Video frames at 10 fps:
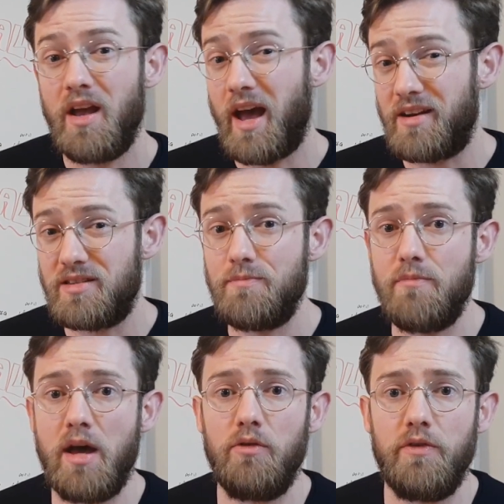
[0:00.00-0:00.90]
And as a
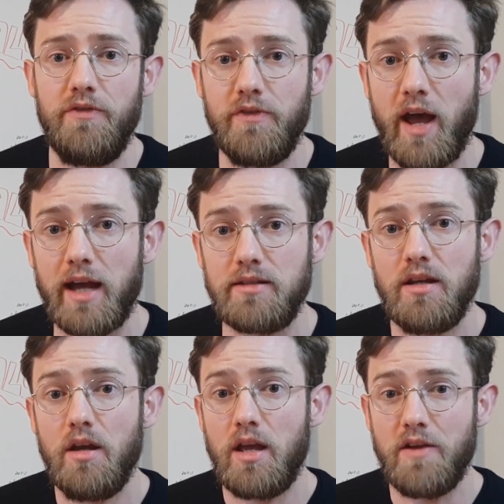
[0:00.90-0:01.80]
matter of fact,
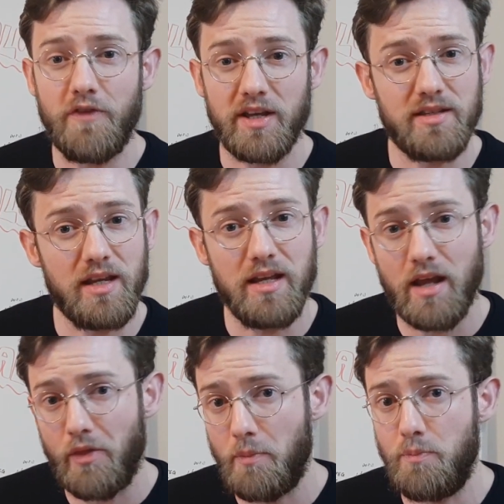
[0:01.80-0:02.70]
if I see
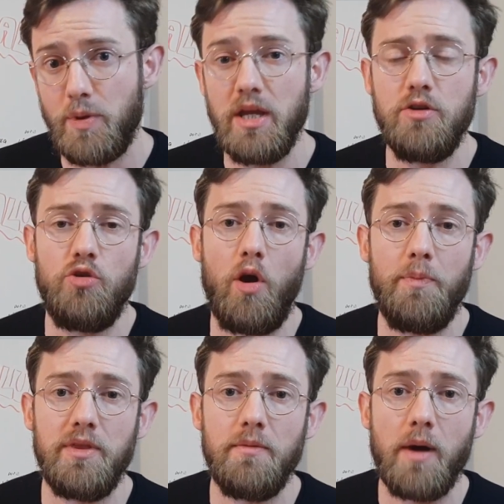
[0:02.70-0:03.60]
another big drop
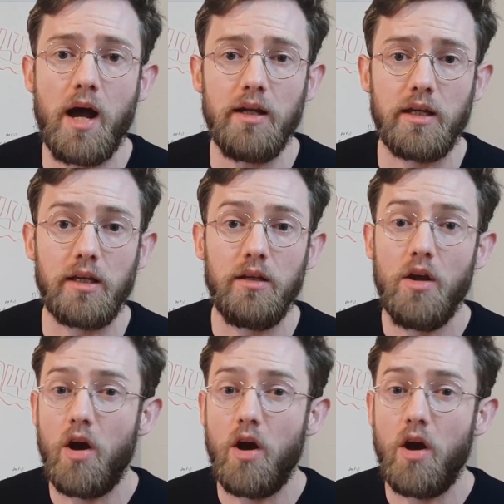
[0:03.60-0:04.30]
in the market,